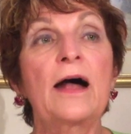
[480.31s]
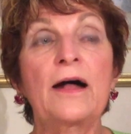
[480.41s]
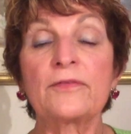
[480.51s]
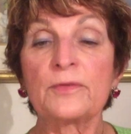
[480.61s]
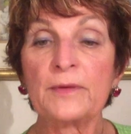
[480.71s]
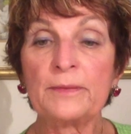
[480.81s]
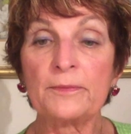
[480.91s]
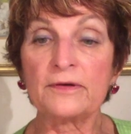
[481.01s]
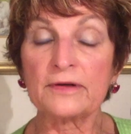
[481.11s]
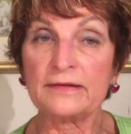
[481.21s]
Other
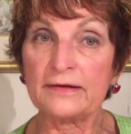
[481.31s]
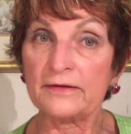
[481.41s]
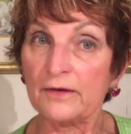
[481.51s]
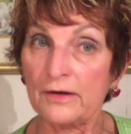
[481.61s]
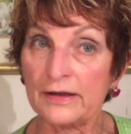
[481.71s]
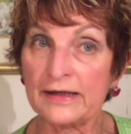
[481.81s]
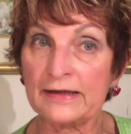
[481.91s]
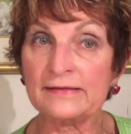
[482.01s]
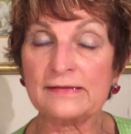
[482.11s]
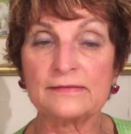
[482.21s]
people are
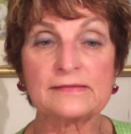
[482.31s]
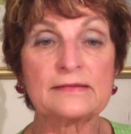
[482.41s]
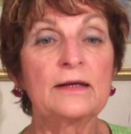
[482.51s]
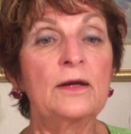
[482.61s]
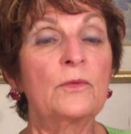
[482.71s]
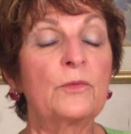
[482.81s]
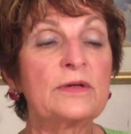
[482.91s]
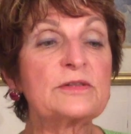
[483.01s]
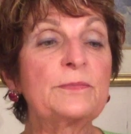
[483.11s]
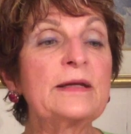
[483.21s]
clairaudient,
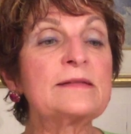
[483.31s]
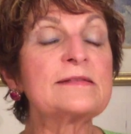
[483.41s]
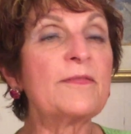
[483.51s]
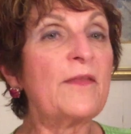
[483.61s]
which means